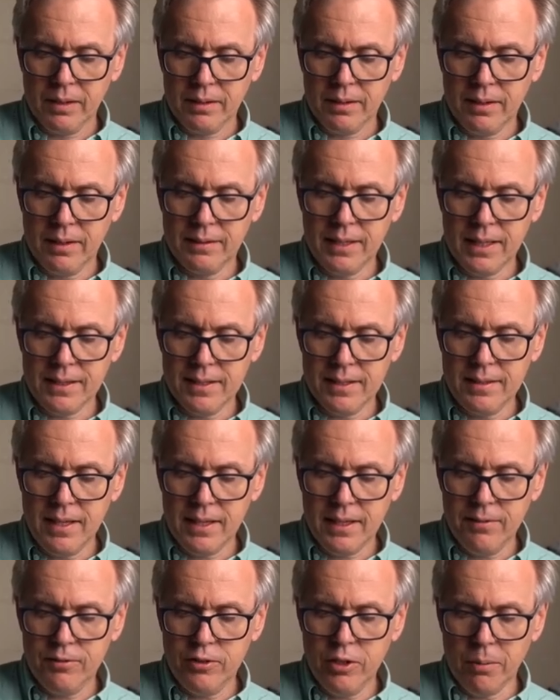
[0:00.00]
I'm going to take this
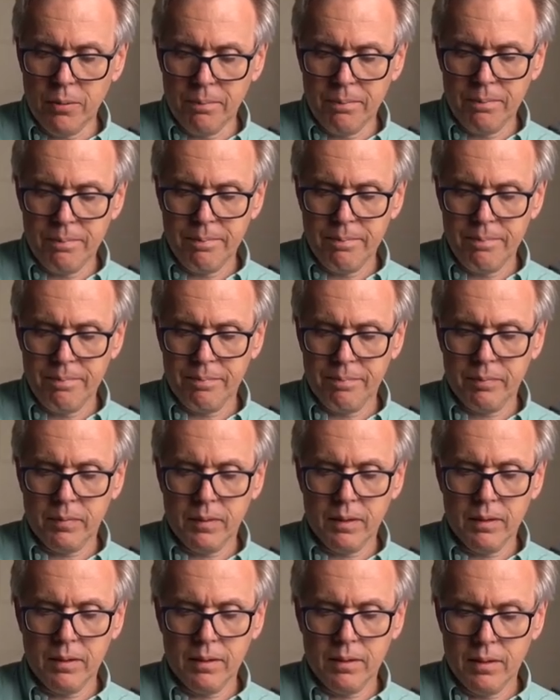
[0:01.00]
-2.
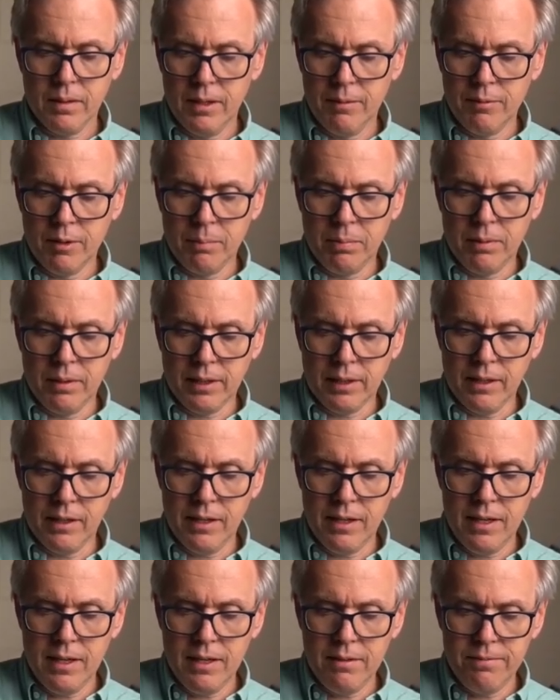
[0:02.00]
I'm going to plug it
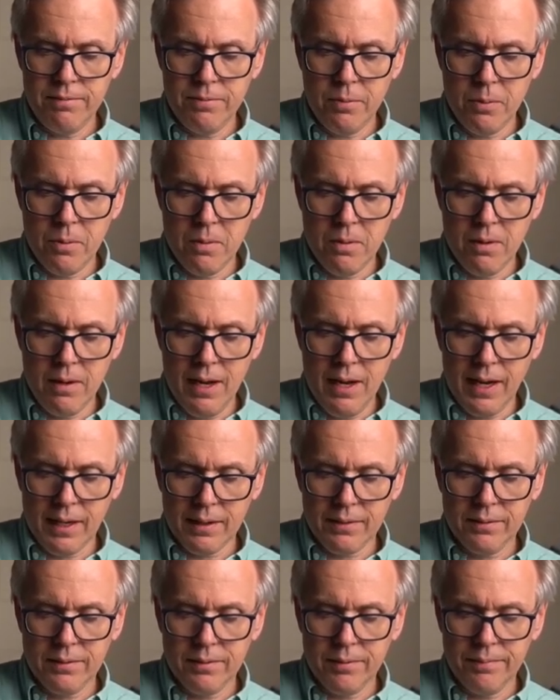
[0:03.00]
in for
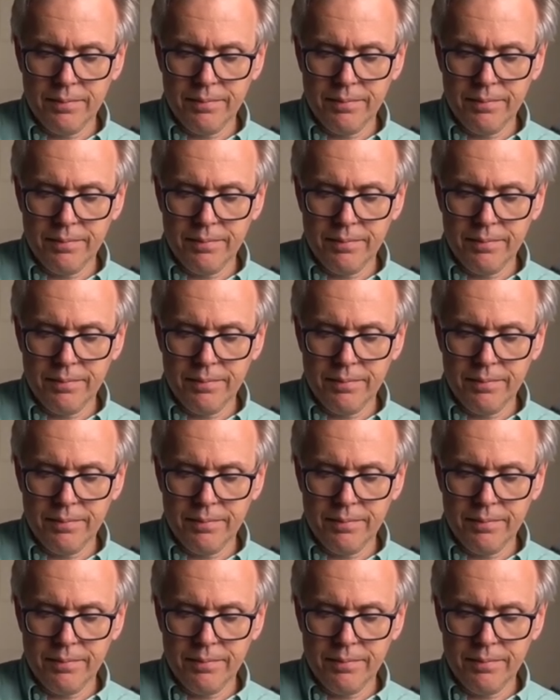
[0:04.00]
x.